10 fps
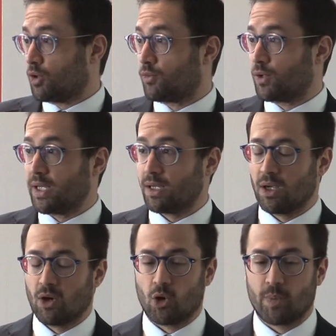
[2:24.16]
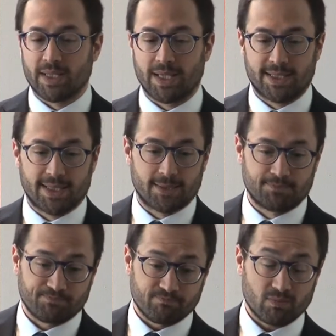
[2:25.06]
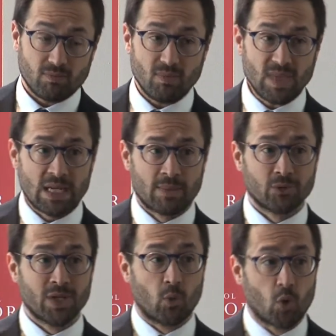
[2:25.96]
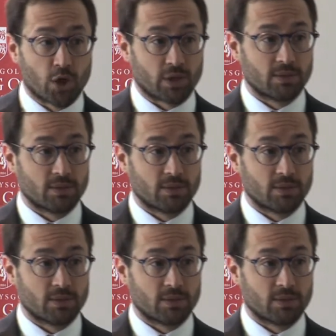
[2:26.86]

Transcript: hopefully open data about the award